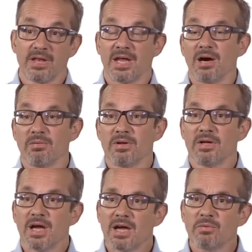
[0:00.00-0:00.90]
Now,
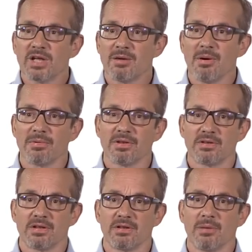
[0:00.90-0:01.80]
how do we come up with
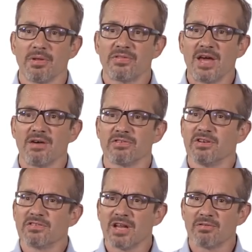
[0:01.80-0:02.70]
the number one thousand?
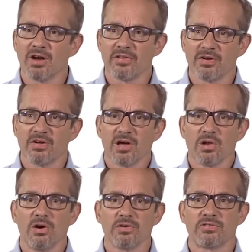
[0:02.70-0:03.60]
Isn't that rather a
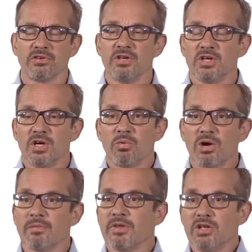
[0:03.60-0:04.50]
lot?
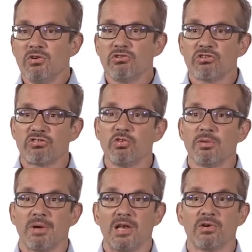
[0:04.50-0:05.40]
Well, you can just do
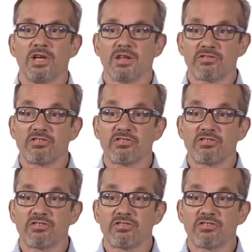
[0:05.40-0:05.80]
it by looking at